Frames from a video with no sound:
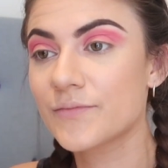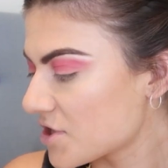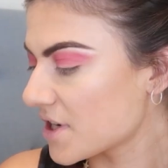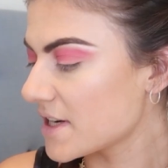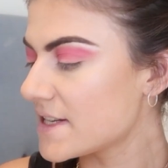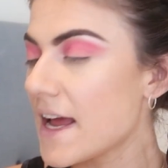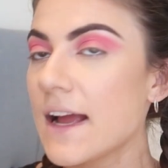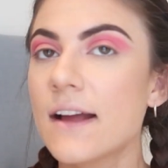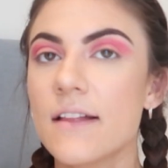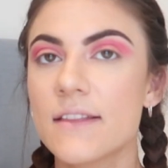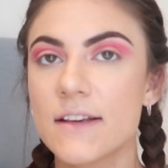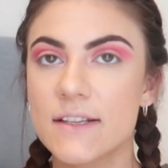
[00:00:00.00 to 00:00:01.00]
Just gonna
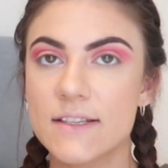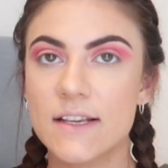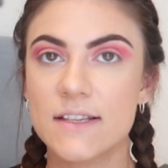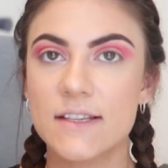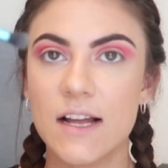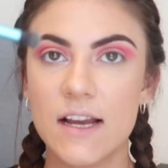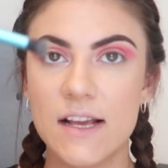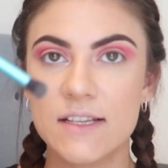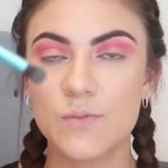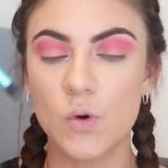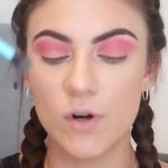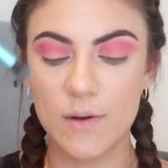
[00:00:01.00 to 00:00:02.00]
take this slightly
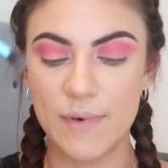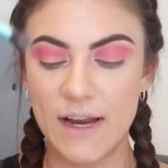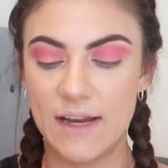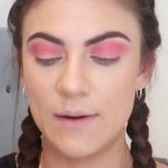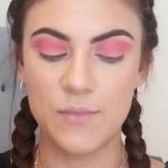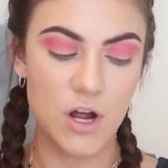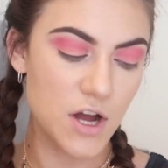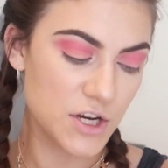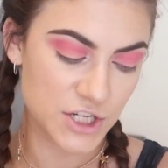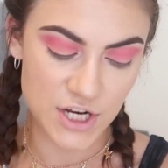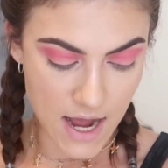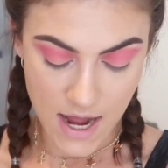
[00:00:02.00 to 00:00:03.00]
smaller blending
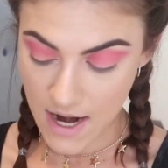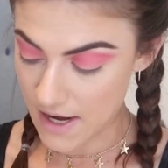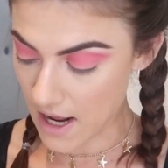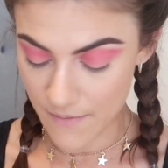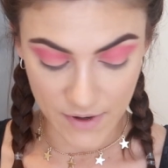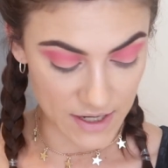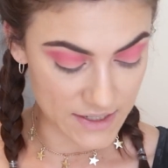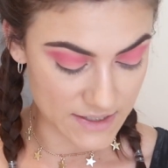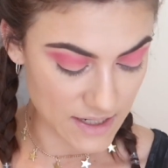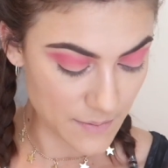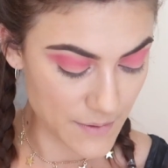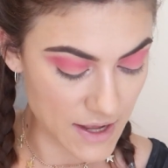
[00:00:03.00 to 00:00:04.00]
brush and I'm gonna
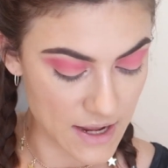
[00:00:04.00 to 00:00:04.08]
dip